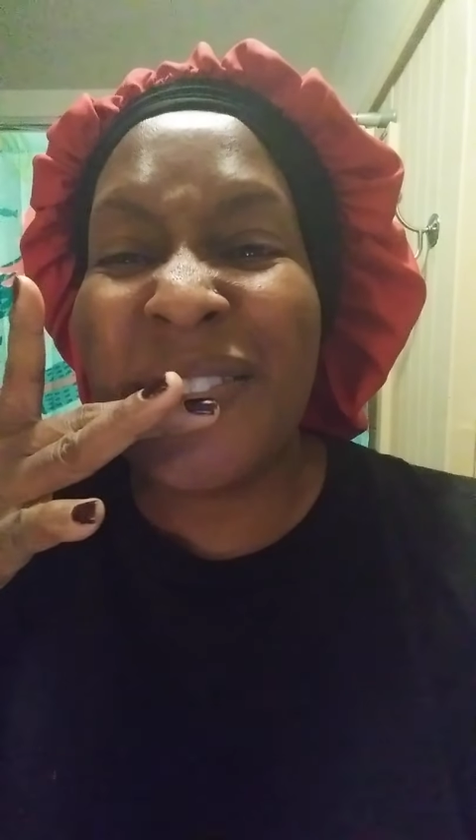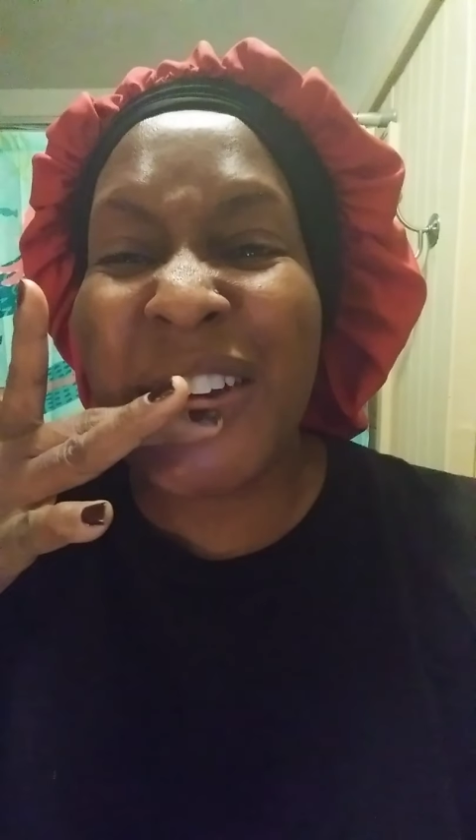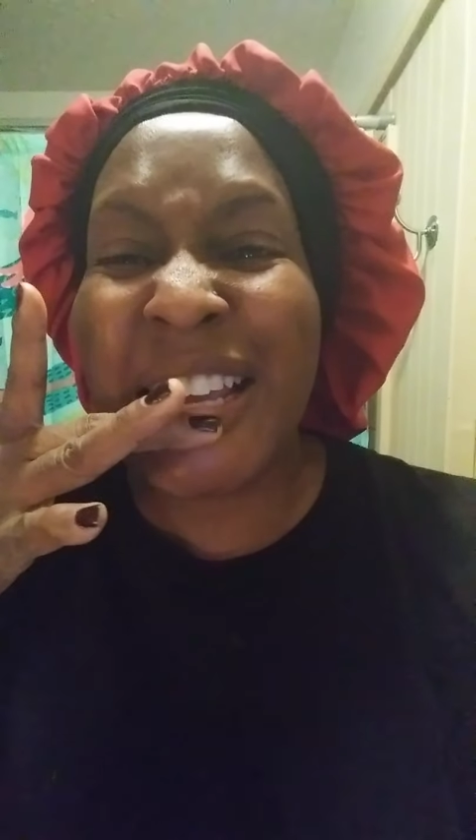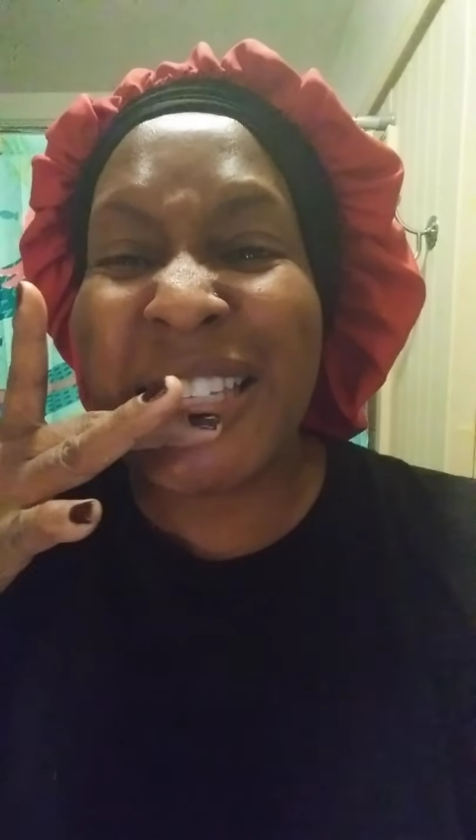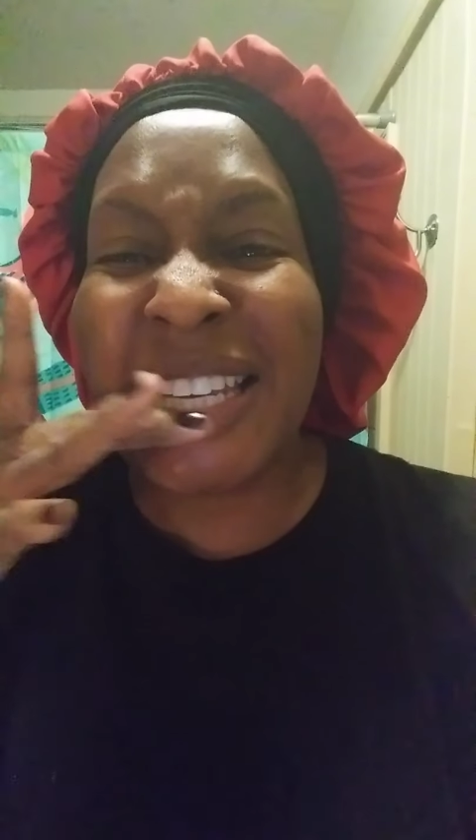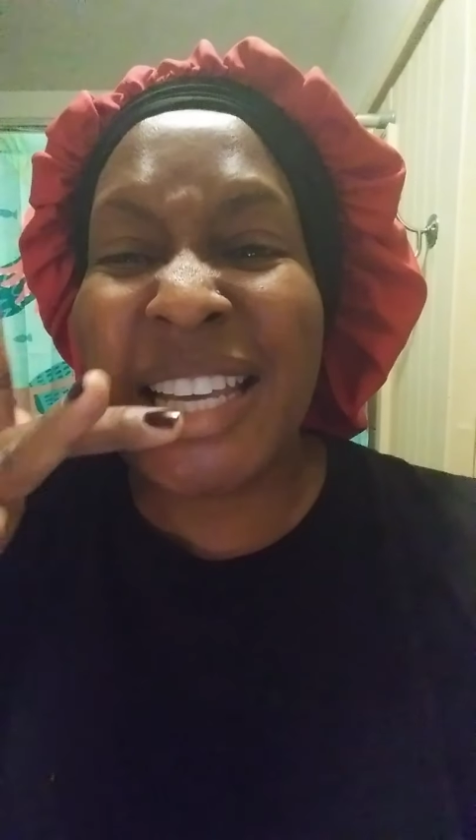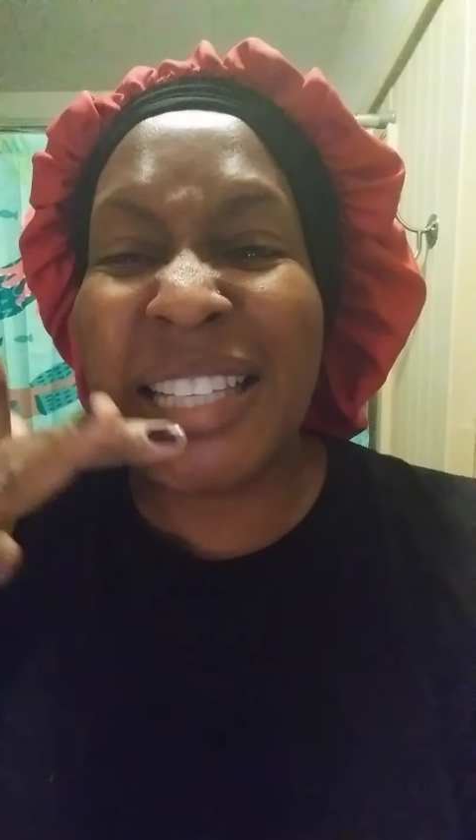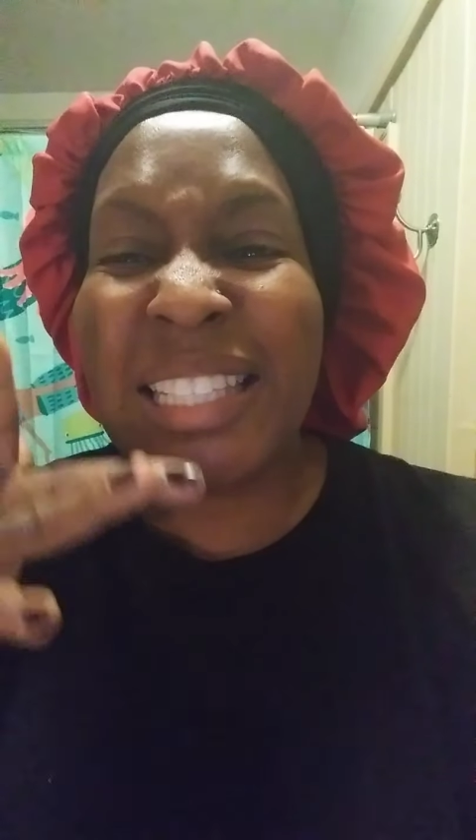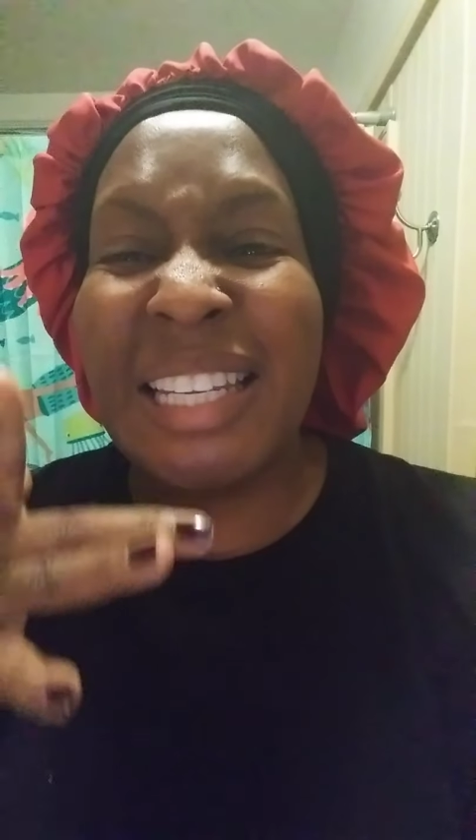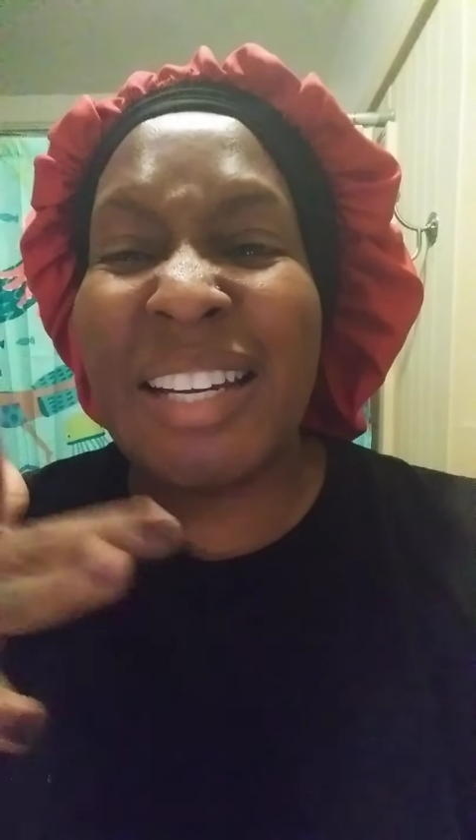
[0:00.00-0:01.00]
press
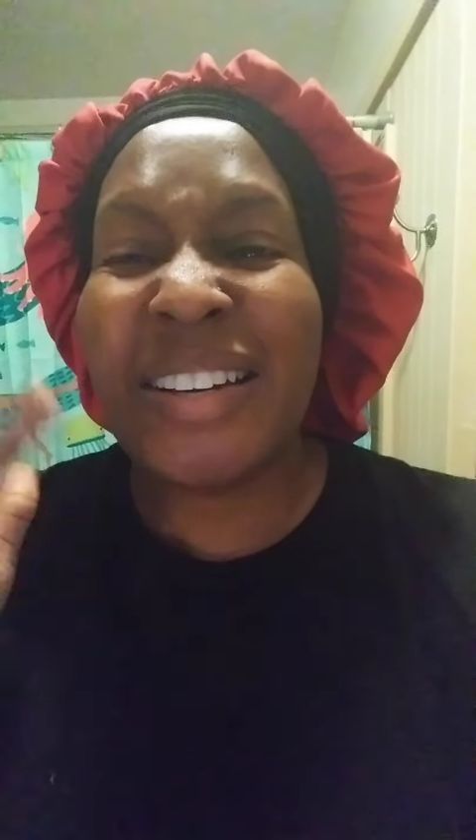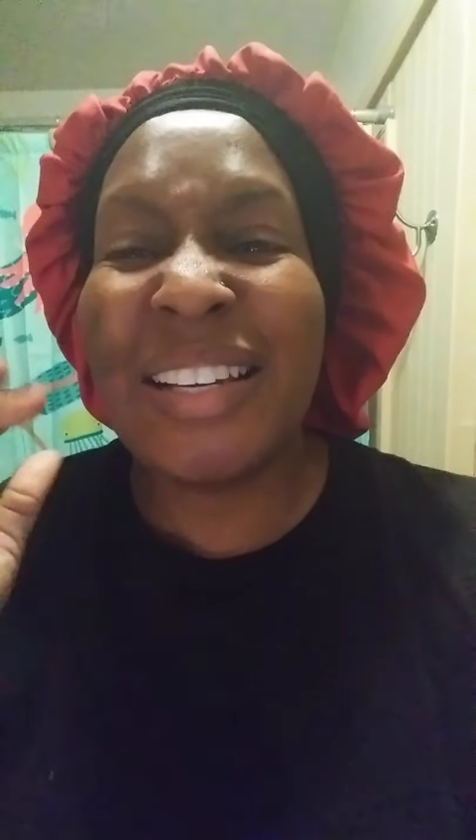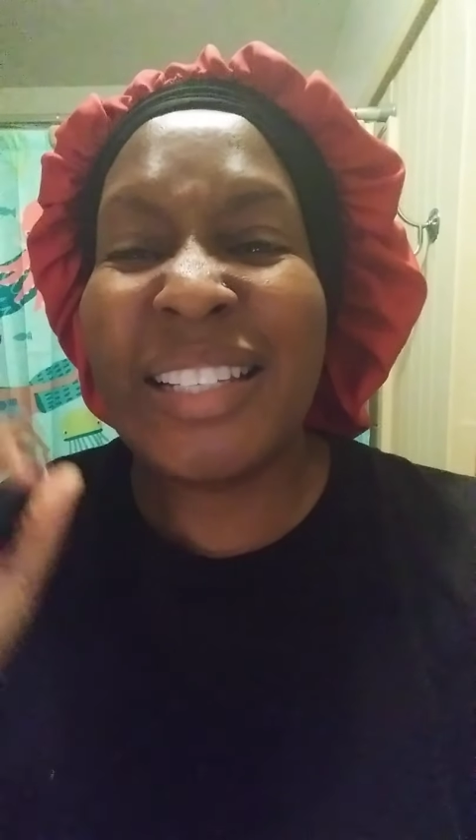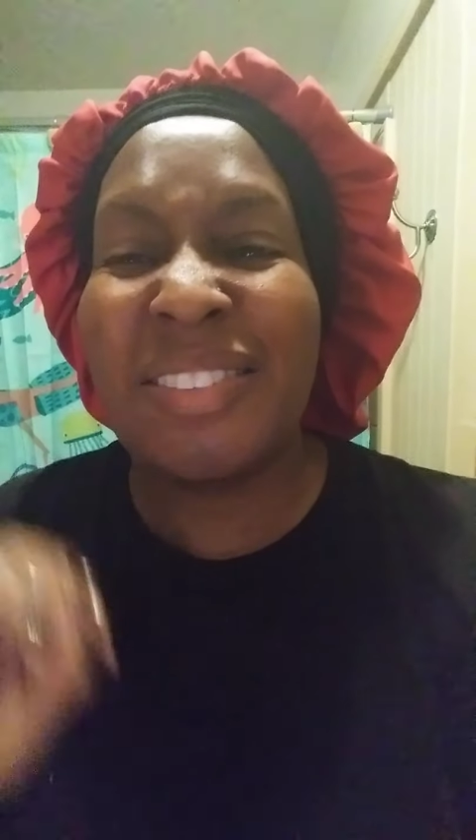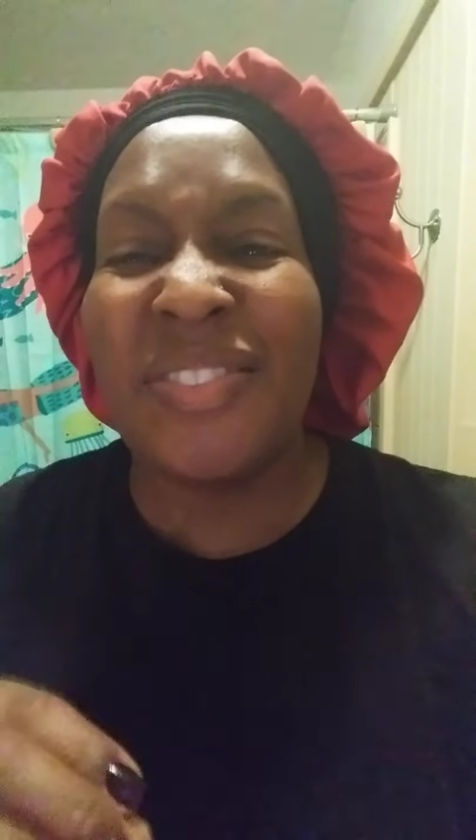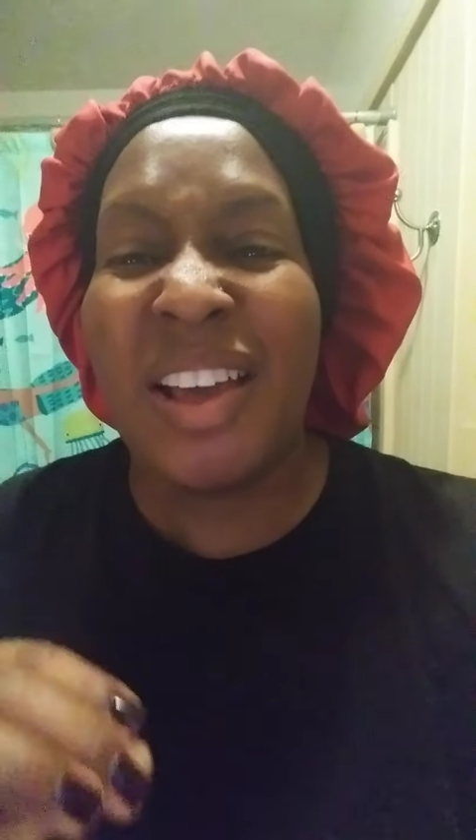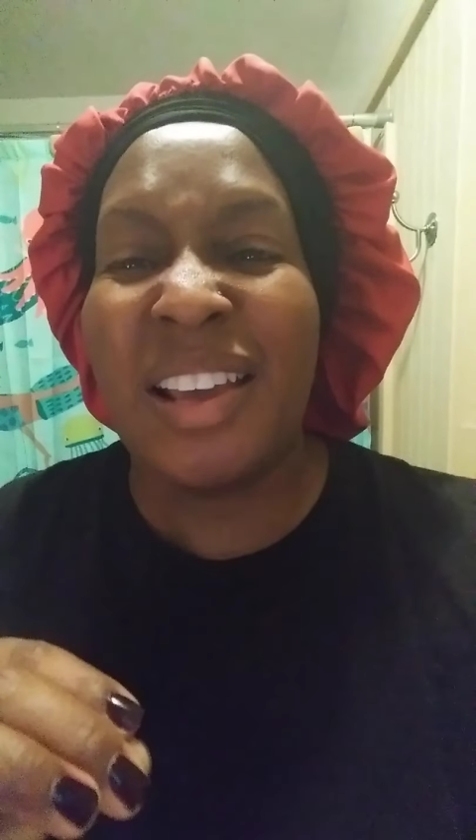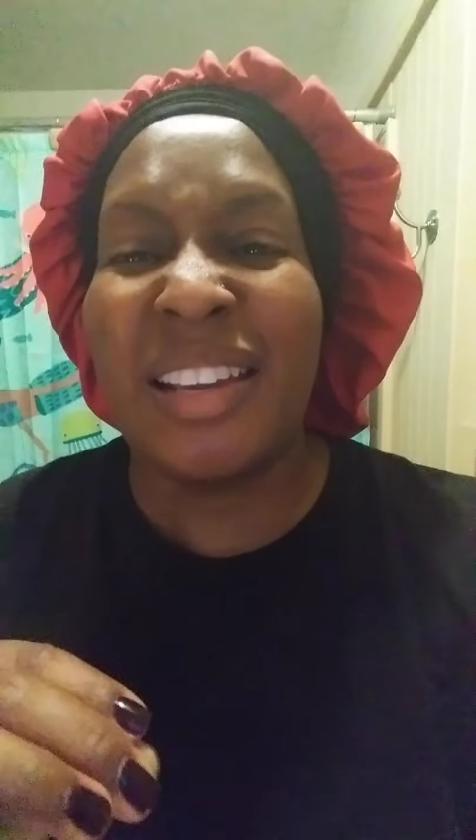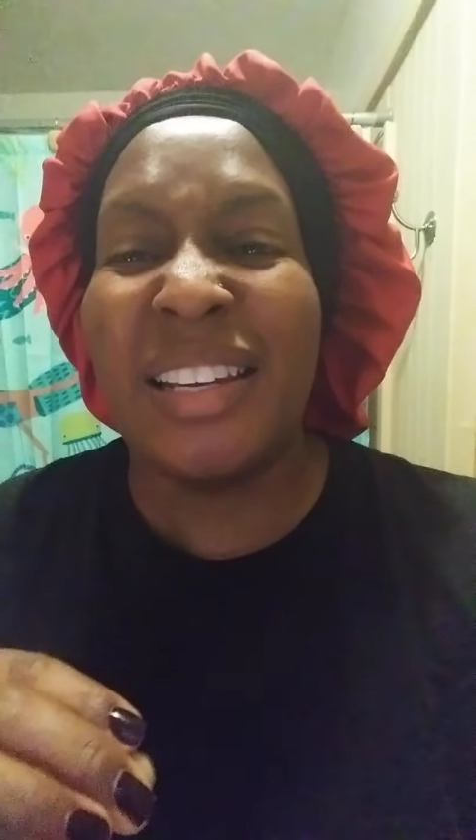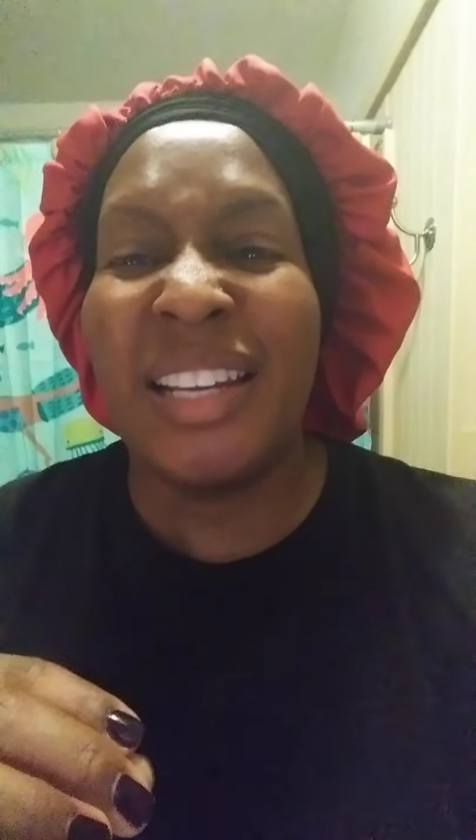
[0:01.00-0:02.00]
against there is
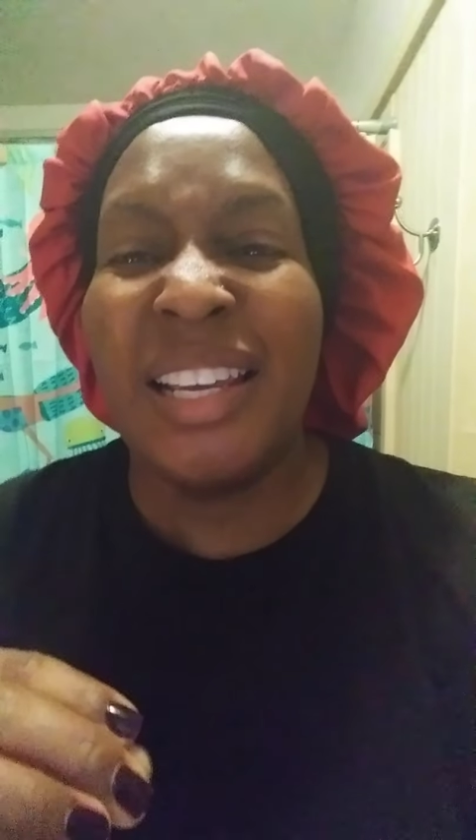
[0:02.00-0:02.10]
fine.